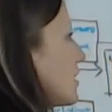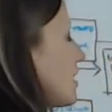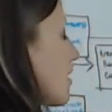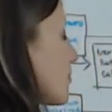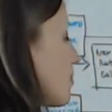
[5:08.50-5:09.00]

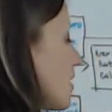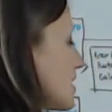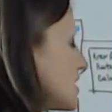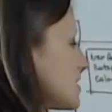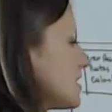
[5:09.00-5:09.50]
lot of the
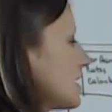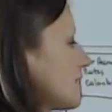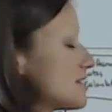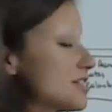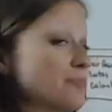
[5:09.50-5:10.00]
processing, and
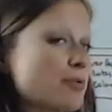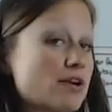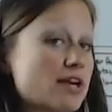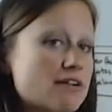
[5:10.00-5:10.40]
this is broken